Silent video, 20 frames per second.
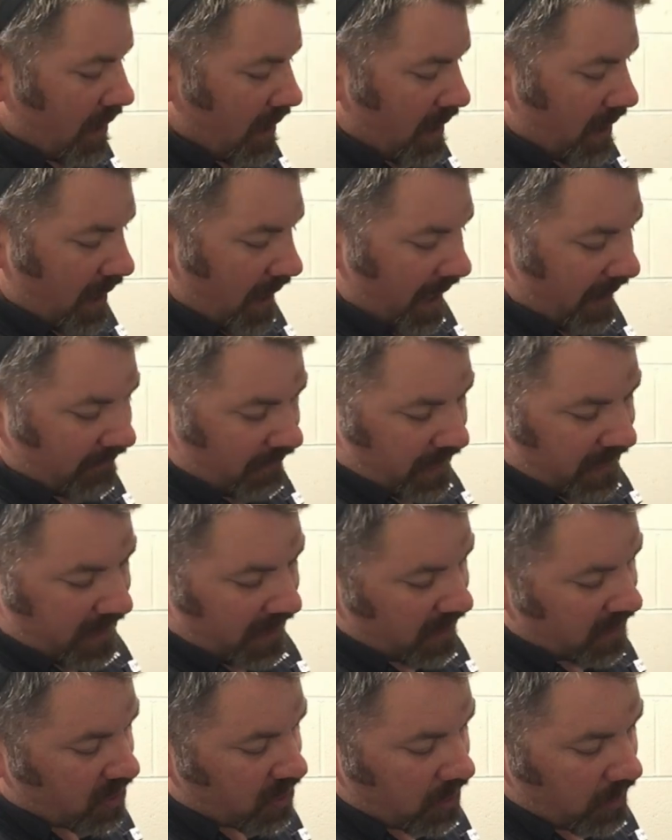
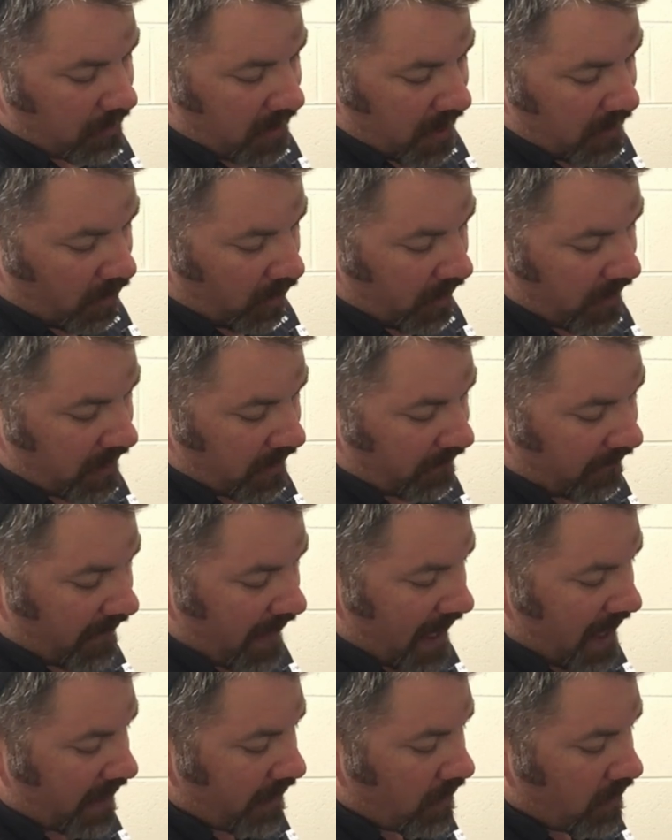Everything should be breathing
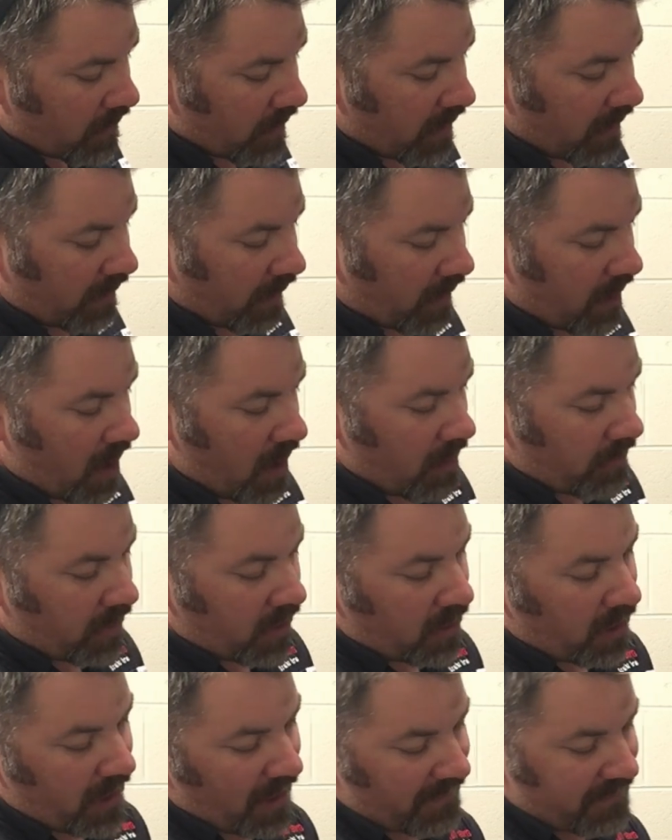fine on it. The comm
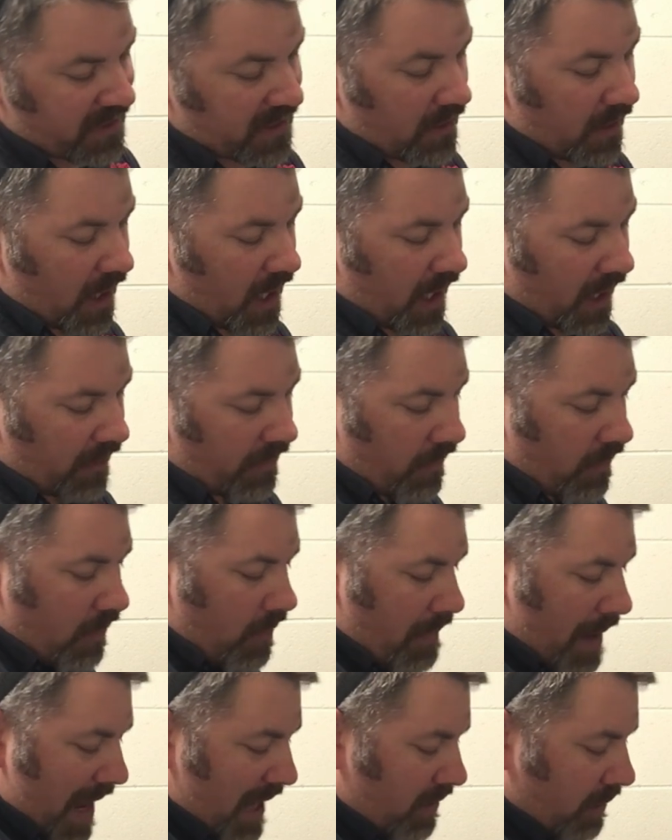unit, I've still got to
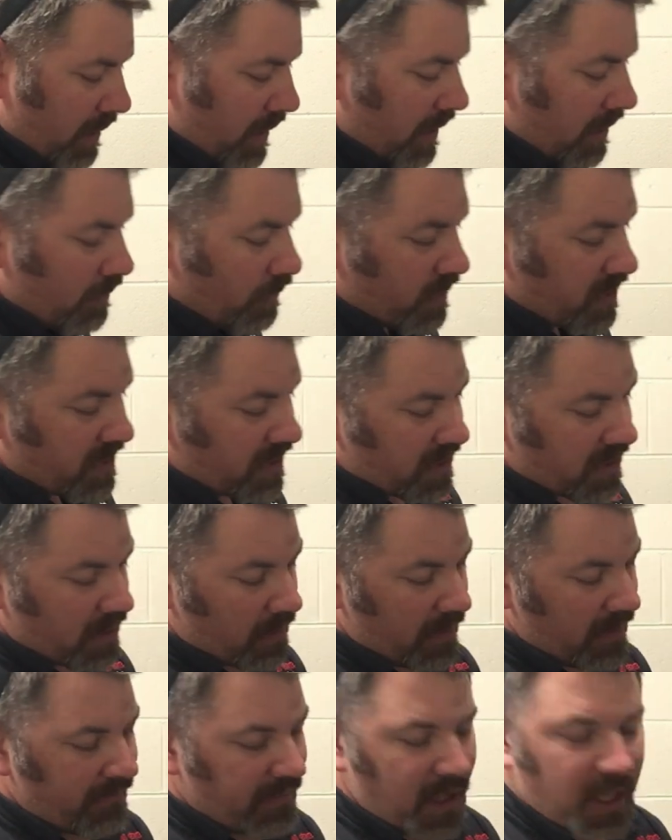throw a battery in, which is
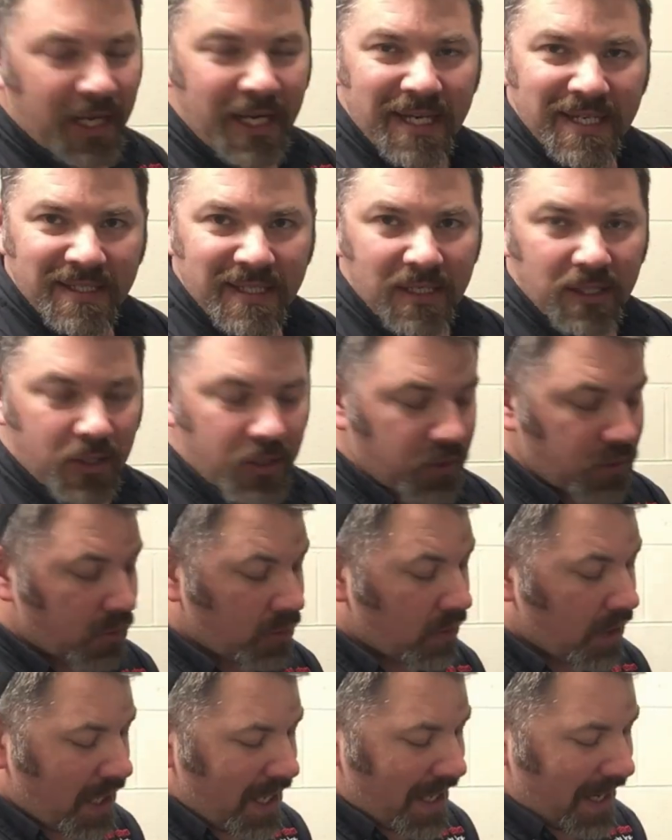going to be very easy to
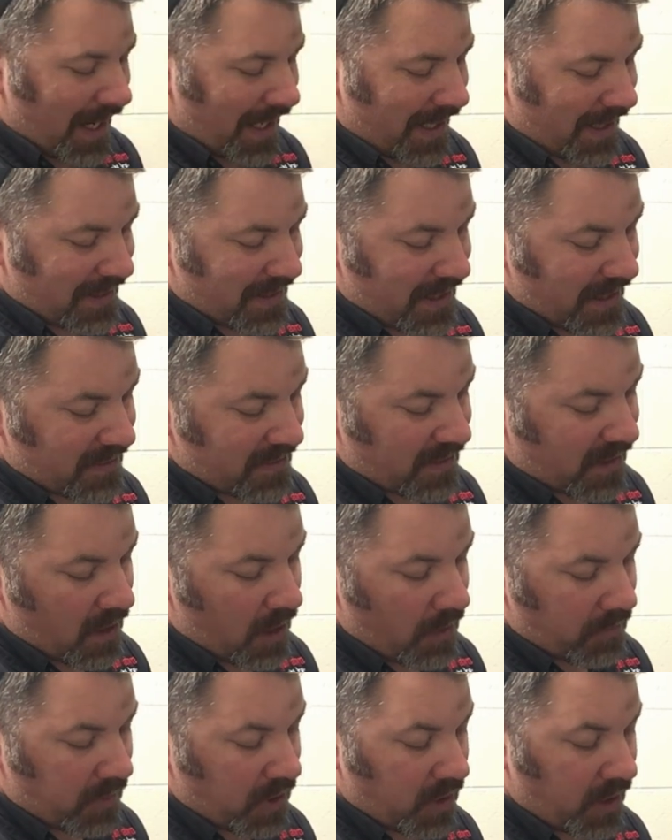do. I can test the
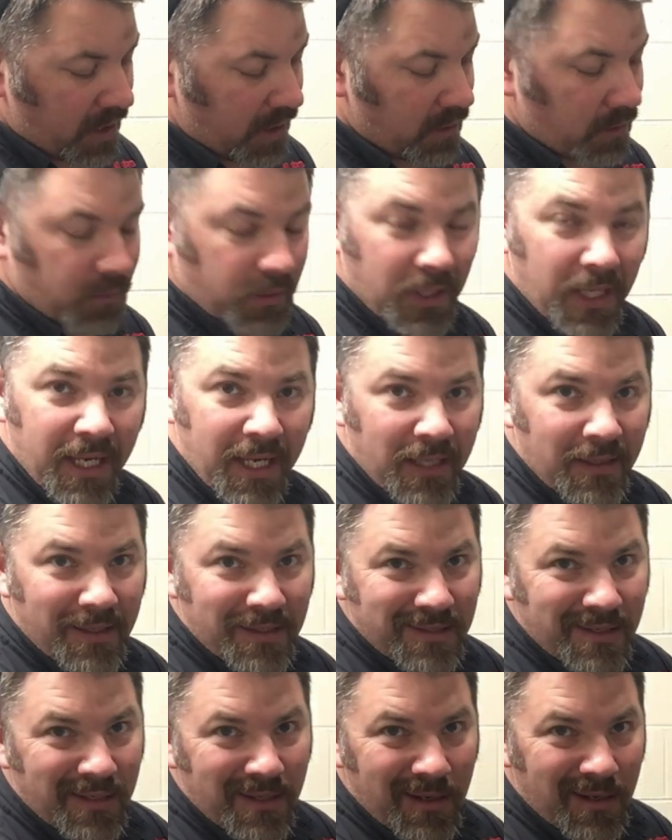comm unit here on land,
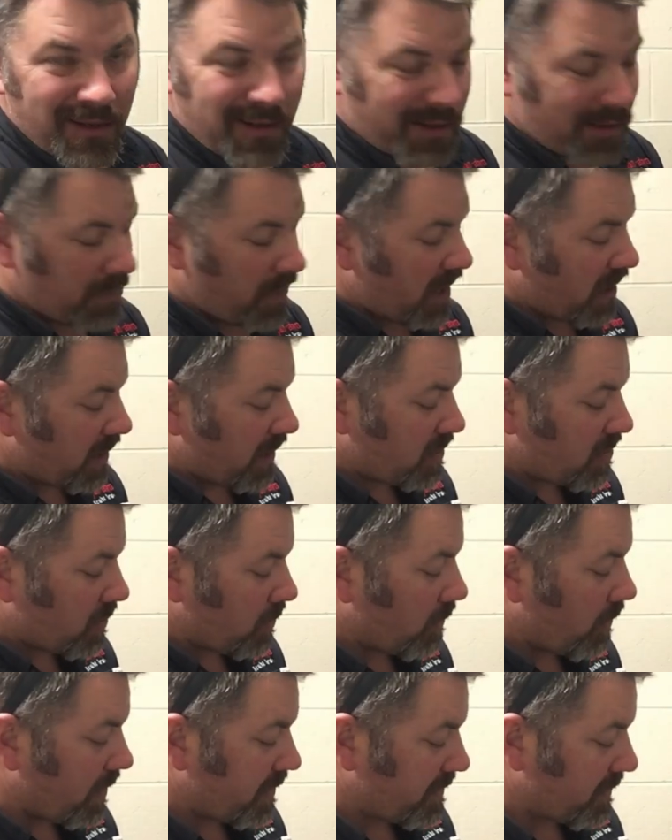that's not going to be an
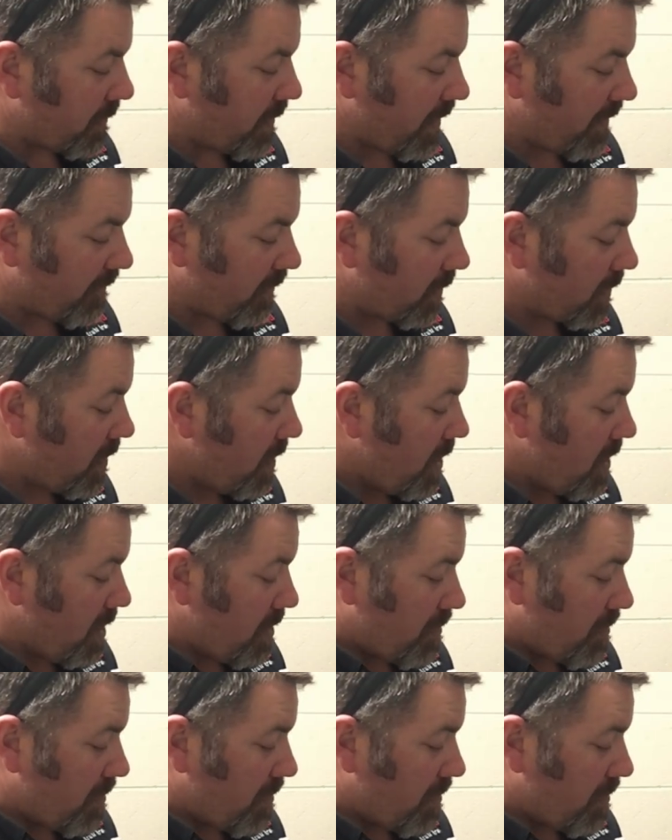issue whatsoever.